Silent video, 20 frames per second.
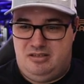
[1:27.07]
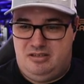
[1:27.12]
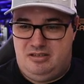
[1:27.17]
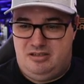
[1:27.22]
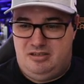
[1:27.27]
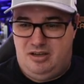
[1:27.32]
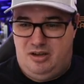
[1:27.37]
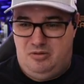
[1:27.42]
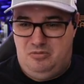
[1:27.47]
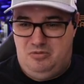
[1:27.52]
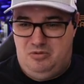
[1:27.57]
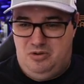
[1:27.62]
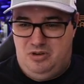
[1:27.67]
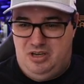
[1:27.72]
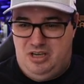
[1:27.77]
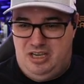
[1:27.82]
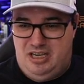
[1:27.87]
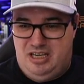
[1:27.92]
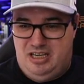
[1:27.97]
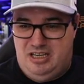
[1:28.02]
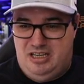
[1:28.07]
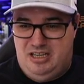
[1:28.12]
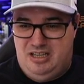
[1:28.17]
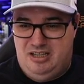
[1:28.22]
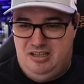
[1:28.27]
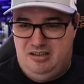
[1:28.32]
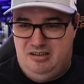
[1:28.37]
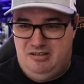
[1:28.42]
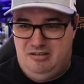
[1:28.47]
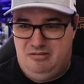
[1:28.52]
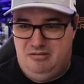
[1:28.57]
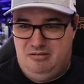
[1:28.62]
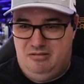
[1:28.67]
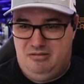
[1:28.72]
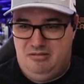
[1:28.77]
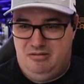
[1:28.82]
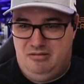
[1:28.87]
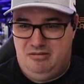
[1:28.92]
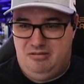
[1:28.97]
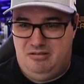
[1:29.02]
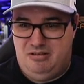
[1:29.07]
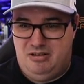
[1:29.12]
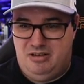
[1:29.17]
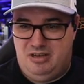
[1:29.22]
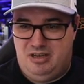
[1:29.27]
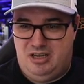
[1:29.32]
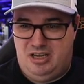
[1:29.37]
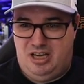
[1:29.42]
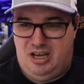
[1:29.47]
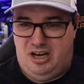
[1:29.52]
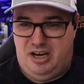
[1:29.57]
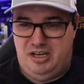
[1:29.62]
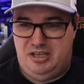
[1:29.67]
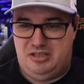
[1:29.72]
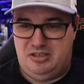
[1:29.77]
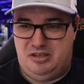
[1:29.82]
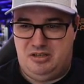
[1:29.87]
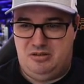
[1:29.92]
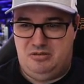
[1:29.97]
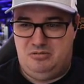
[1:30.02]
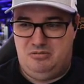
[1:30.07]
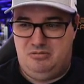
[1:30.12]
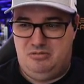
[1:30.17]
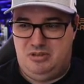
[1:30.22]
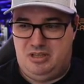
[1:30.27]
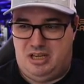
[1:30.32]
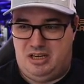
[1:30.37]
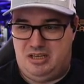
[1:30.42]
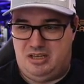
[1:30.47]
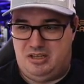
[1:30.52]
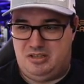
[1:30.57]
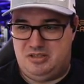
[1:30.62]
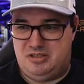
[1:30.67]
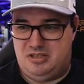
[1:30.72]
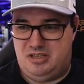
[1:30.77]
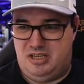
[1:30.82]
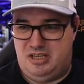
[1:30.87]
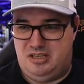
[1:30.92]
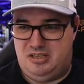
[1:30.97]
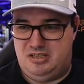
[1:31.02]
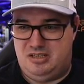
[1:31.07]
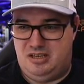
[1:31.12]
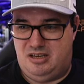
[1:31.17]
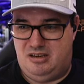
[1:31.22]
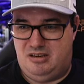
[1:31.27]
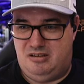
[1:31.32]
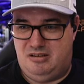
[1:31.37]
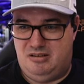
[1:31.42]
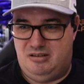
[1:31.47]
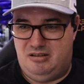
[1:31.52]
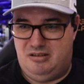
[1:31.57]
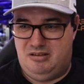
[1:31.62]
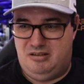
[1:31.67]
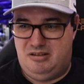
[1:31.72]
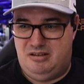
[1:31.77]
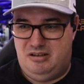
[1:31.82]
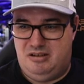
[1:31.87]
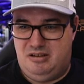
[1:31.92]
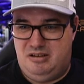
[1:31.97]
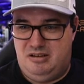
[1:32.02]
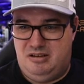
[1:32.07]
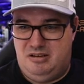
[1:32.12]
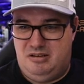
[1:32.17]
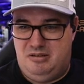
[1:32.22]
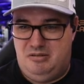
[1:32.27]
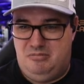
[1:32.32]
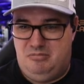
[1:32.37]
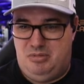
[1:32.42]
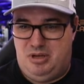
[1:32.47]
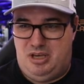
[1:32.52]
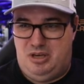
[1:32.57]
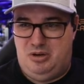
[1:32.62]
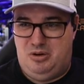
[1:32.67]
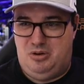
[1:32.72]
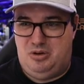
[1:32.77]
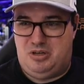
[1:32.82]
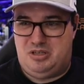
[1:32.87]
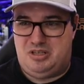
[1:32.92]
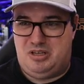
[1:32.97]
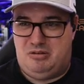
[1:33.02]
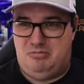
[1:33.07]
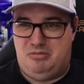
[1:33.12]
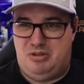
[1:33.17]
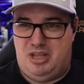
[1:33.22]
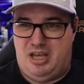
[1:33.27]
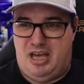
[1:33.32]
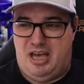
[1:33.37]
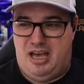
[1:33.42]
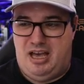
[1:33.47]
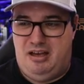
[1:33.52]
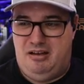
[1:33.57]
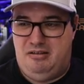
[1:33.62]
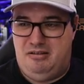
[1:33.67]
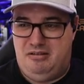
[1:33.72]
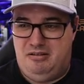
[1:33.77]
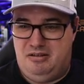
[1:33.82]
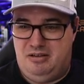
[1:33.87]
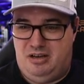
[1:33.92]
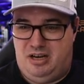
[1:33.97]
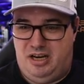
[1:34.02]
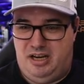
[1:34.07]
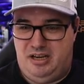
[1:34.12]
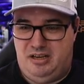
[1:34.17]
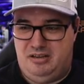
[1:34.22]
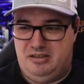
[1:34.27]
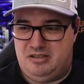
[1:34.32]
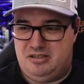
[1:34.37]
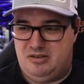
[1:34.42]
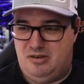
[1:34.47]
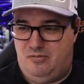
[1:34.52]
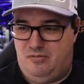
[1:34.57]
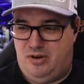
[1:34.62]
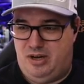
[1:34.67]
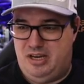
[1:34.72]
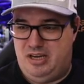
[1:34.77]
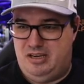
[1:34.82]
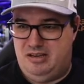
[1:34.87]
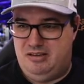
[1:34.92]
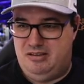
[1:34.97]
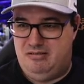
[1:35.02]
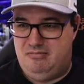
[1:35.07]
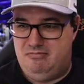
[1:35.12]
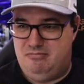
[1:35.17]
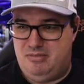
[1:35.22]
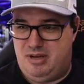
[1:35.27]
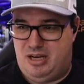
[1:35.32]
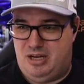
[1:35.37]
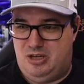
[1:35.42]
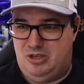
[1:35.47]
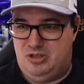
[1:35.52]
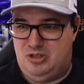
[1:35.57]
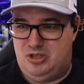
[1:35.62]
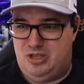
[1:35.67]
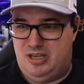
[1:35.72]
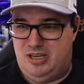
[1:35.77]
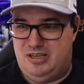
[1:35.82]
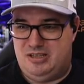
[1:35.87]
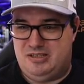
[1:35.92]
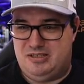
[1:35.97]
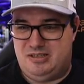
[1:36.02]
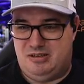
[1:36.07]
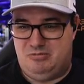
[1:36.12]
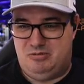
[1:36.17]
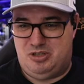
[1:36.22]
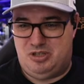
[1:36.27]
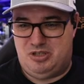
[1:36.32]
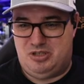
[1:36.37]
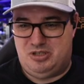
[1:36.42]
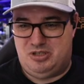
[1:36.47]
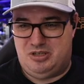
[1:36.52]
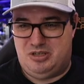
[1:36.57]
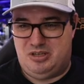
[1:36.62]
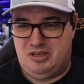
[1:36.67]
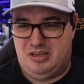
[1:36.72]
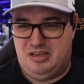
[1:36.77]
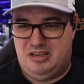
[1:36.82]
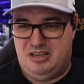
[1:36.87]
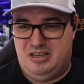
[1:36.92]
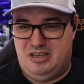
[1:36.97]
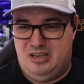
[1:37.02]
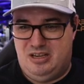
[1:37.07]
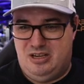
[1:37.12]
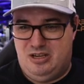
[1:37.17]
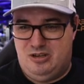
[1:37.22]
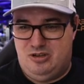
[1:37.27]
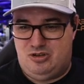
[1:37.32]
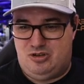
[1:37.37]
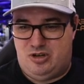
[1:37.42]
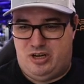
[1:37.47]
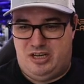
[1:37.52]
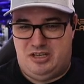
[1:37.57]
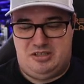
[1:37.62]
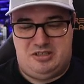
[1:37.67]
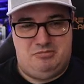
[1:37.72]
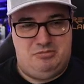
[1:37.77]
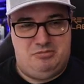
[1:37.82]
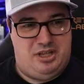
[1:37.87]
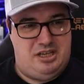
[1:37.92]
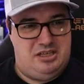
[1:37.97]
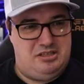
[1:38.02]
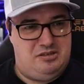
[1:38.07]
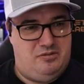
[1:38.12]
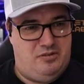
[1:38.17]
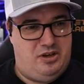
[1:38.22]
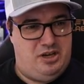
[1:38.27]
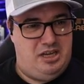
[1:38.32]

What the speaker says: don't need the... Yeah, I do. That does need to be hooked up there. So if I manage this, I'm just trying some things. If I